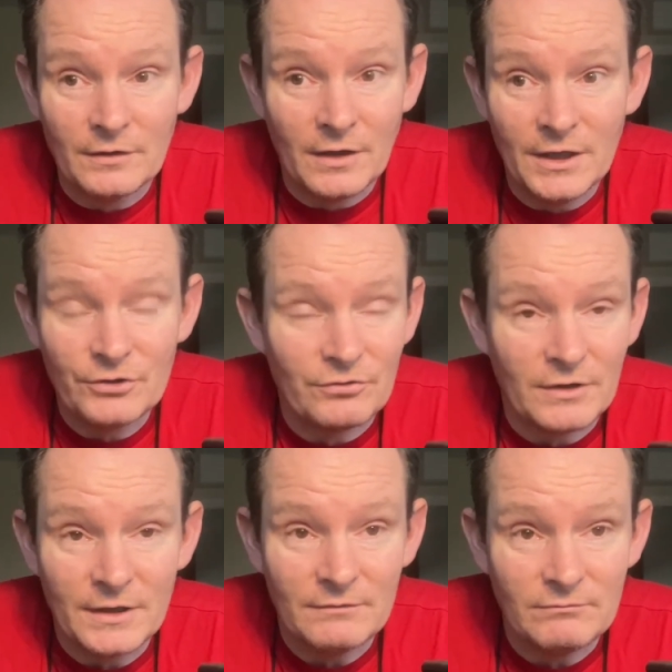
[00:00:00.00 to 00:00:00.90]

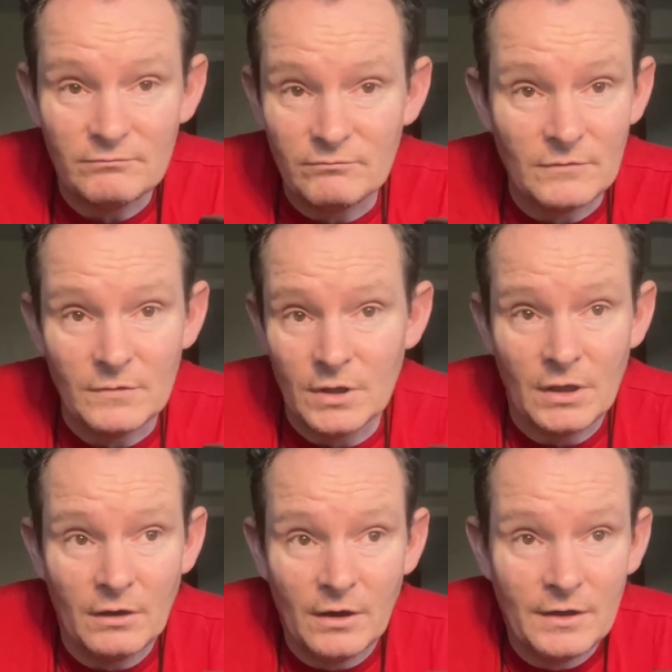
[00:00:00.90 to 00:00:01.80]
literally, you
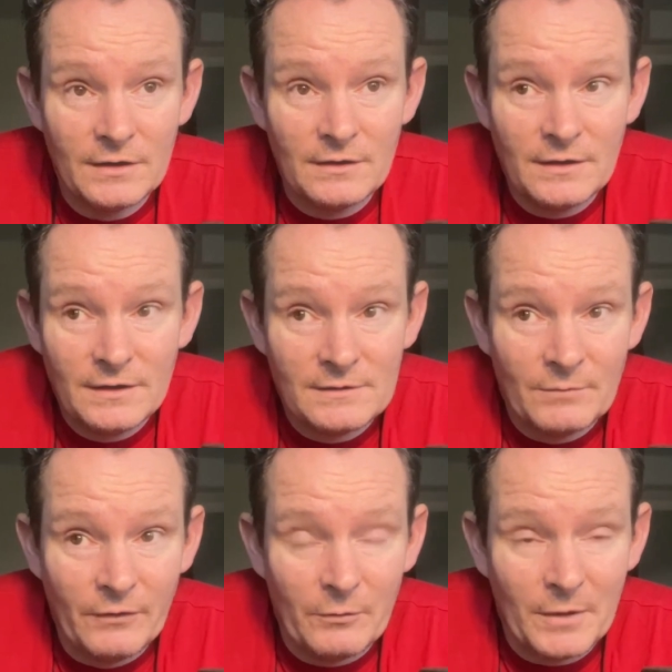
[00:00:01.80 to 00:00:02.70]
know, it doesn't
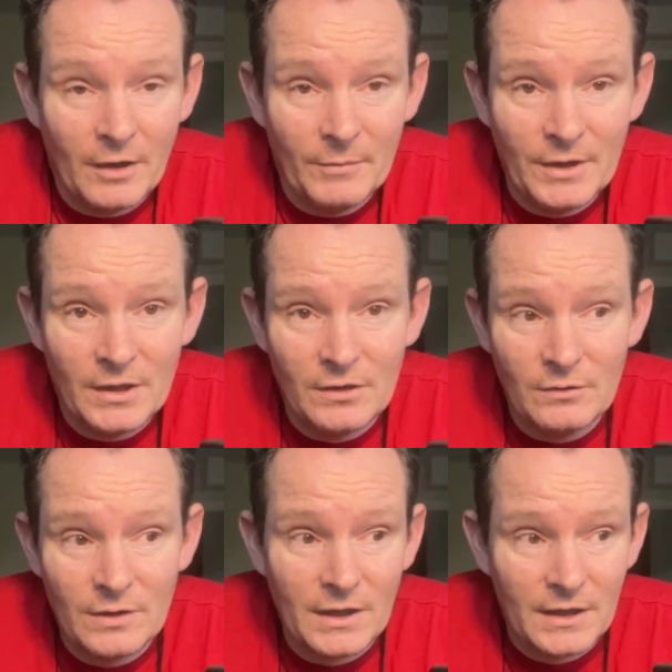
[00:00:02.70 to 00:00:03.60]
bother me. I'm in the
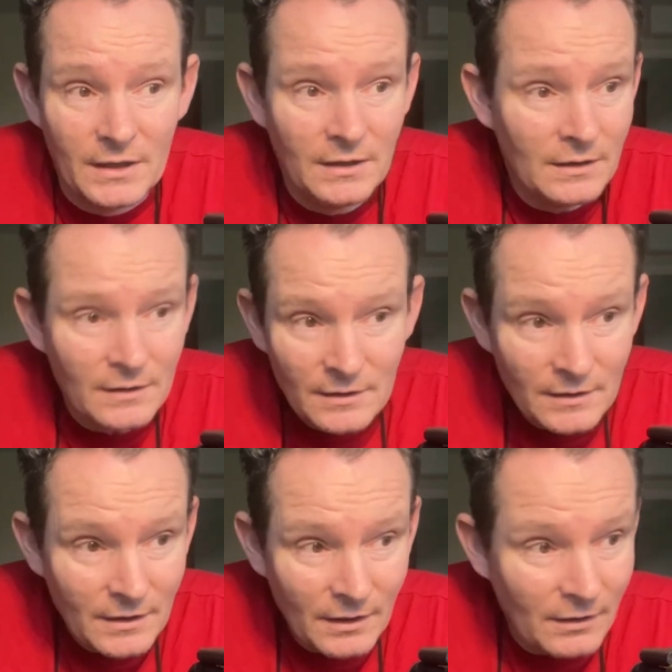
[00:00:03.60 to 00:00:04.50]
UK.
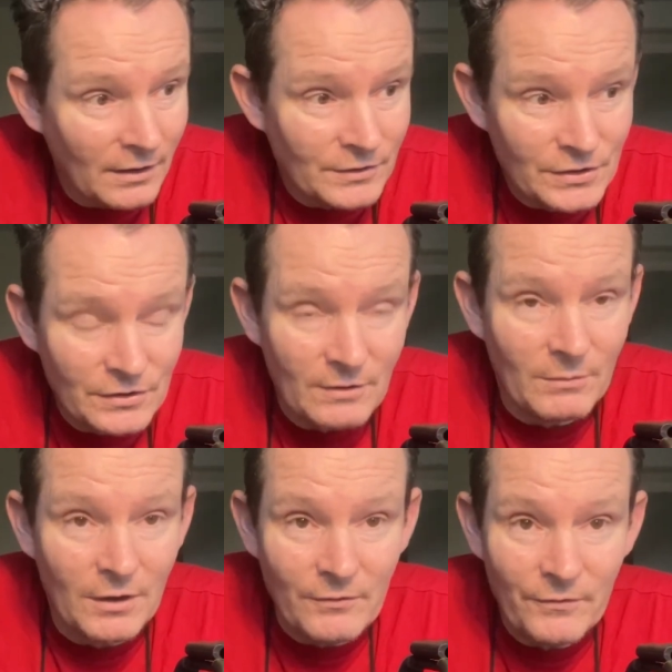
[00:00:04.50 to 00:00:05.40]
I just do
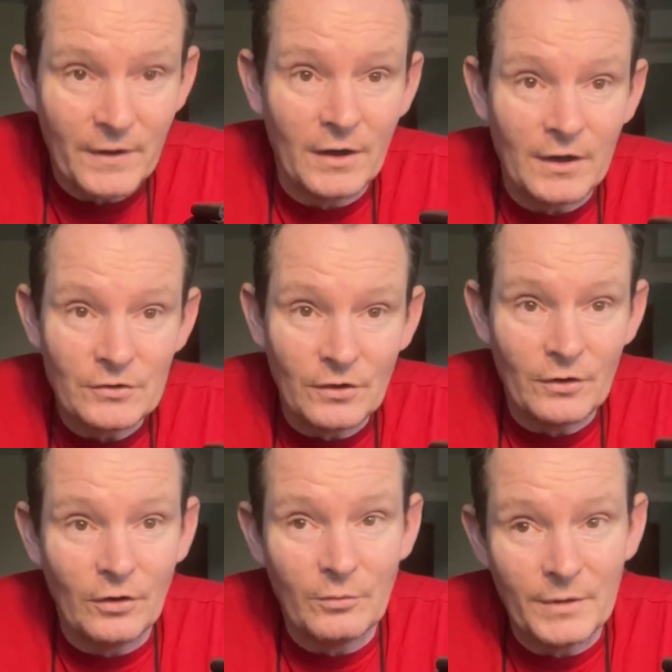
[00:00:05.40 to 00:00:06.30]
my own thing. I enjoy the
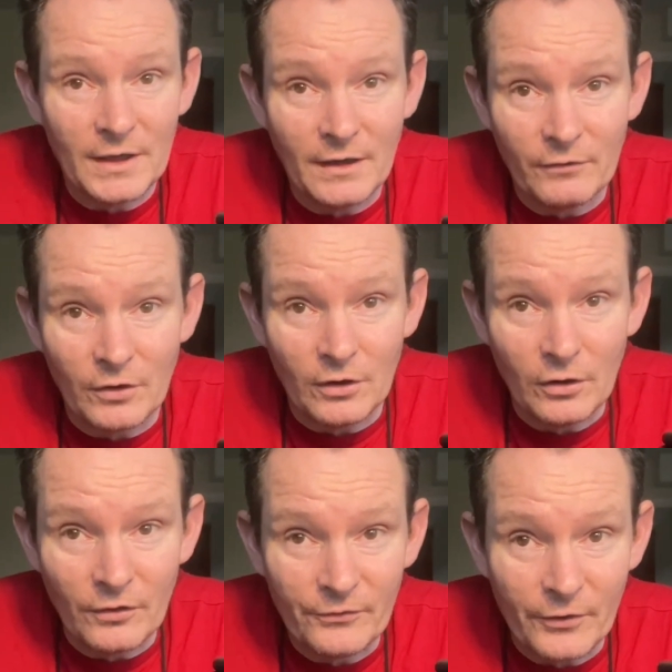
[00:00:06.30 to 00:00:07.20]
hobby. I've got a lot
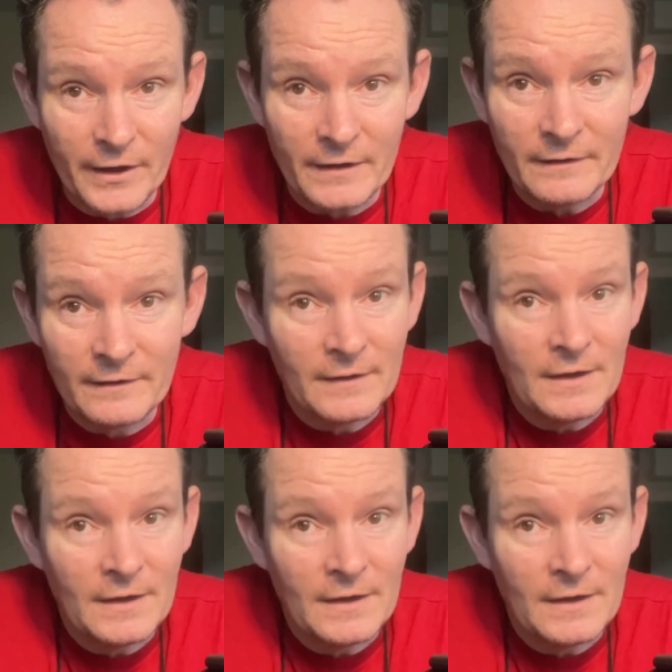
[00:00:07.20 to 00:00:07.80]
of friends.